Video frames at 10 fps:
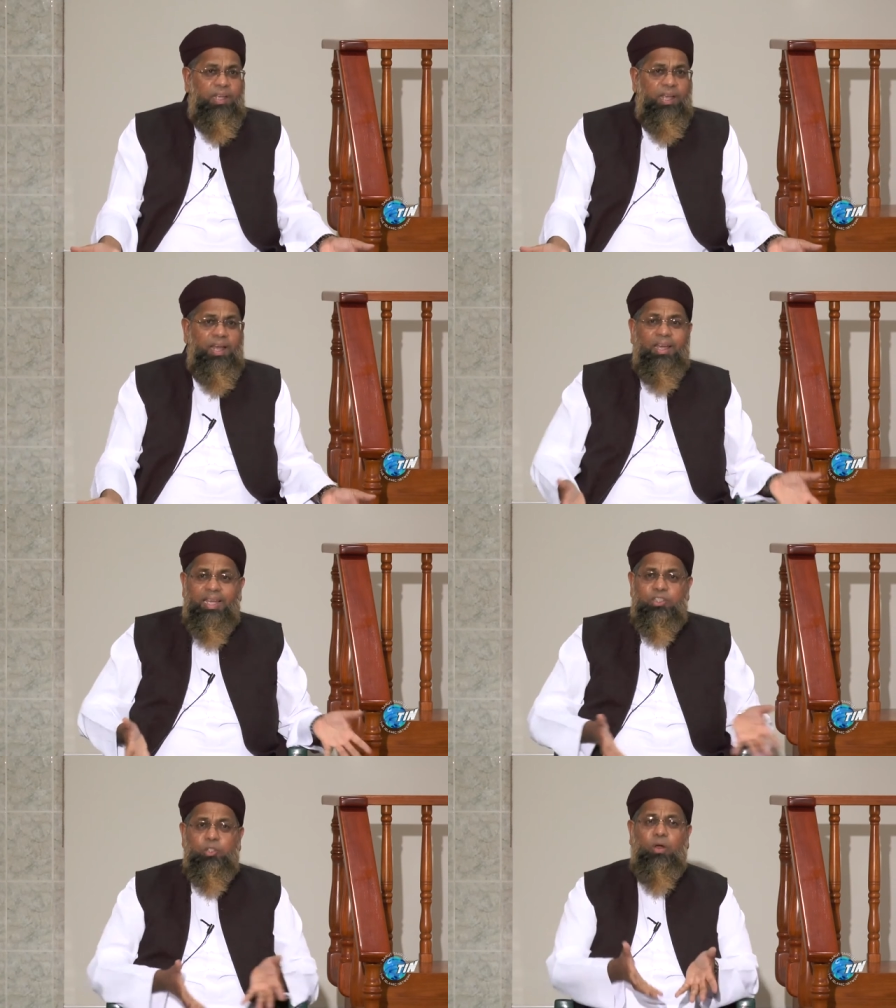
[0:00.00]

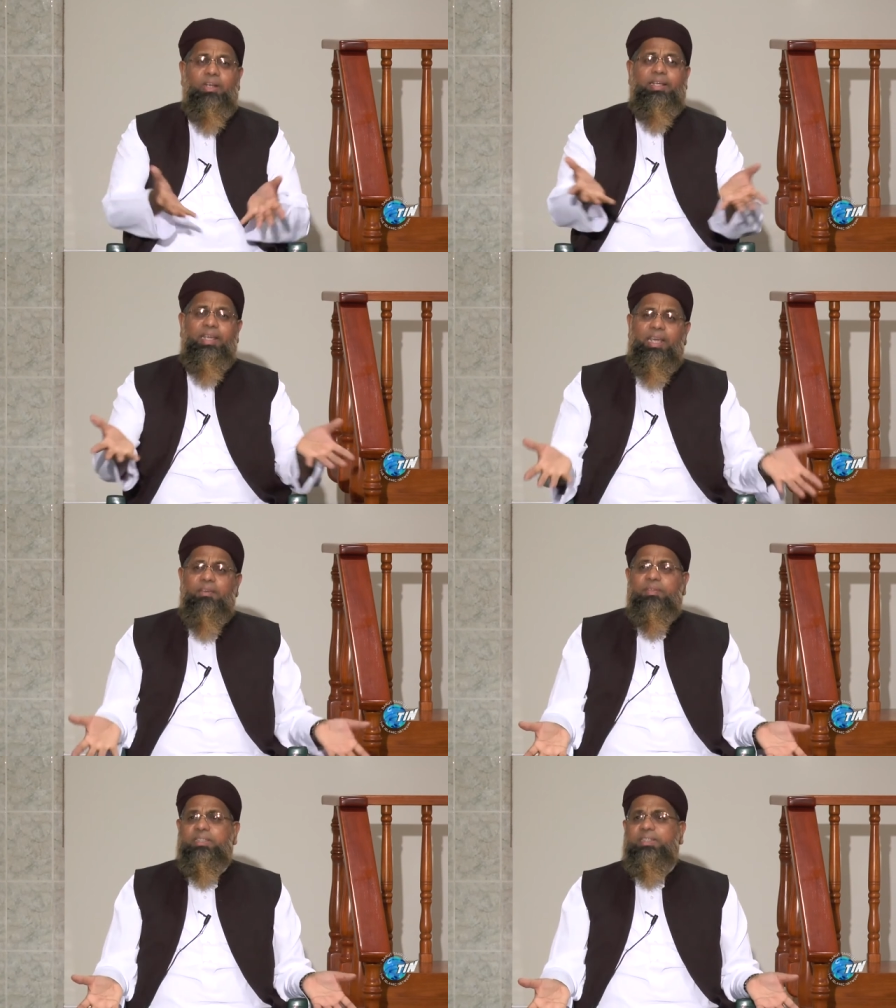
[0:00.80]
against all the
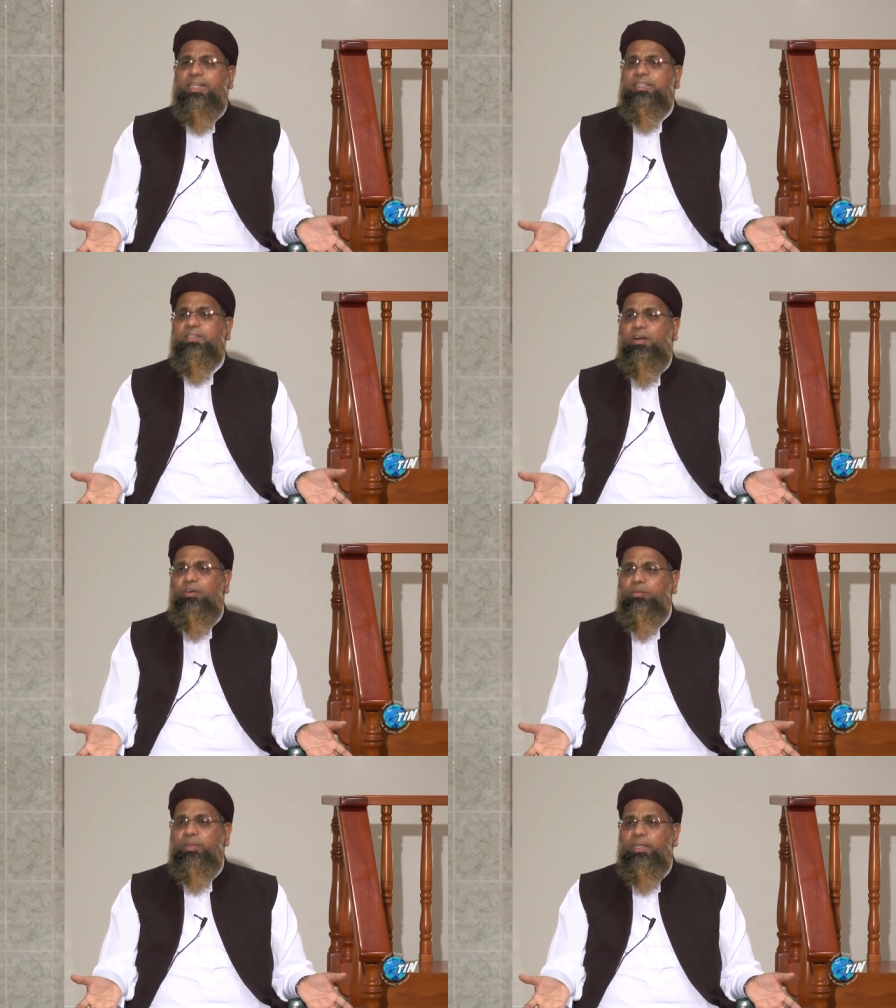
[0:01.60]
evils that
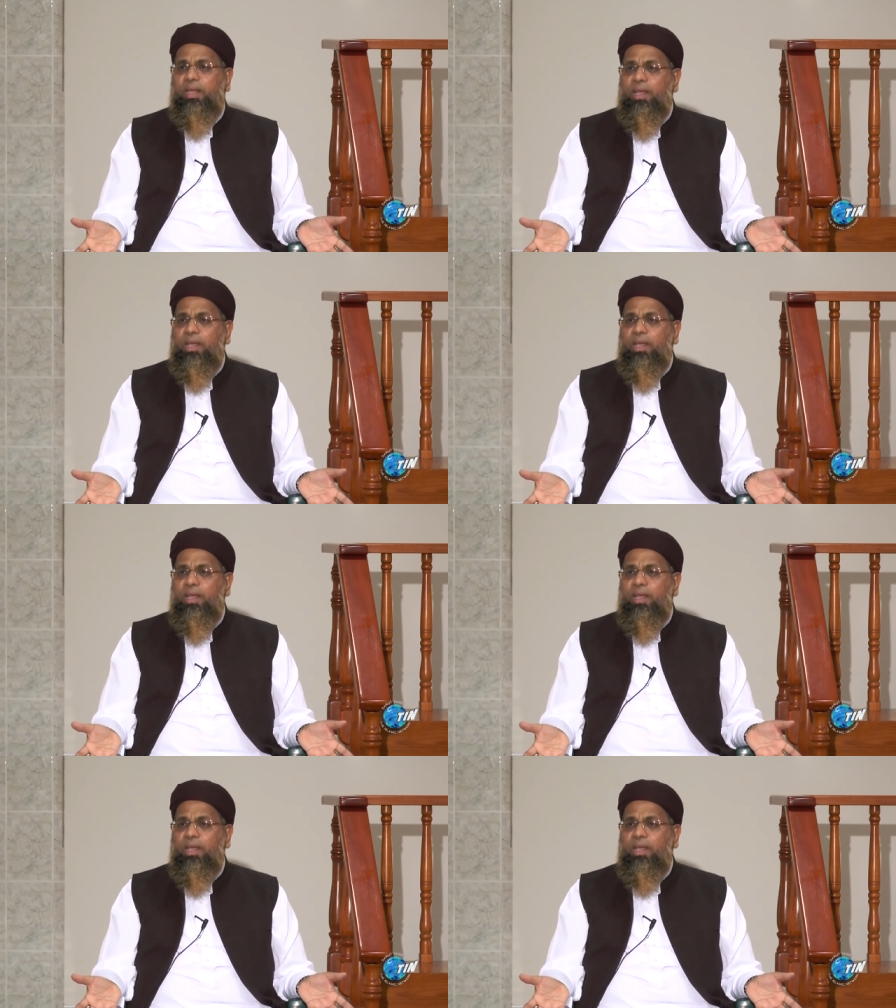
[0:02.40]
surround me.